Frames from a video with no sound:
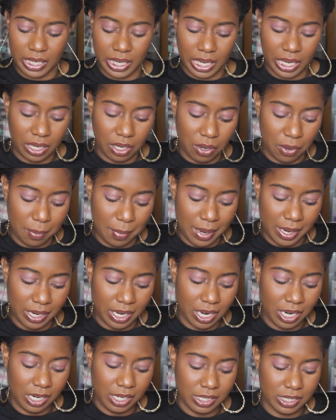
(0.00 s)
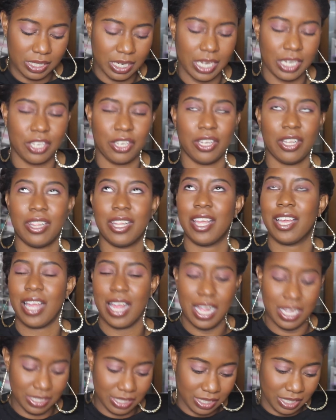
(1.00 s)
Like, oh my gosh, like, they're
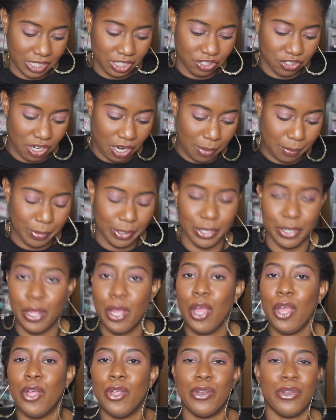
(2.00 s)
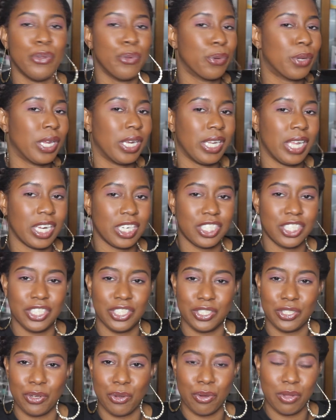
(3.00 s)
constantly dropping new
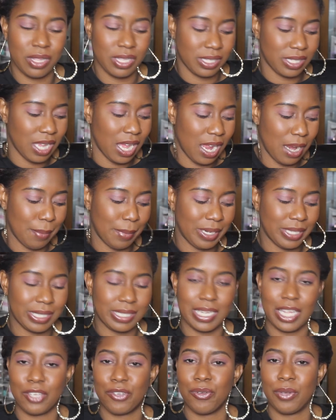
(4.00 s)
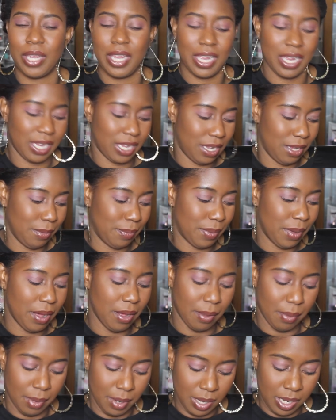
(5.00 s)
collections all the time, and it's like you can't keep
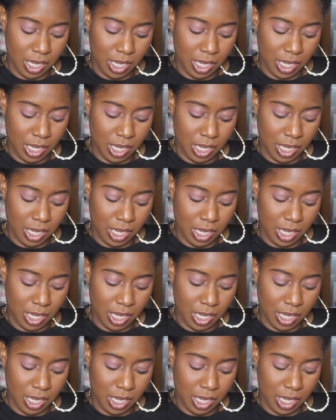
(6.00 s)
up.